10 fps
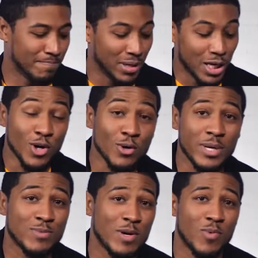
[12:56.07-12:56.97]
Blue
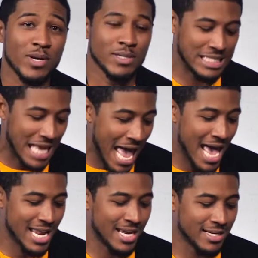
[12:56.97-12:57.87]
is when we're
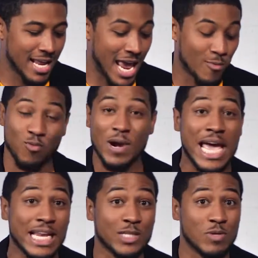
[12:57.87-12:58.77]
sad, and
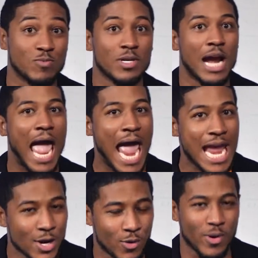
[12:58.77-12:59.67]
red is when we're
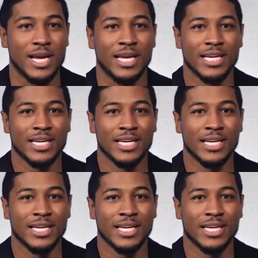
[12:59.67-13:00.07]
angry.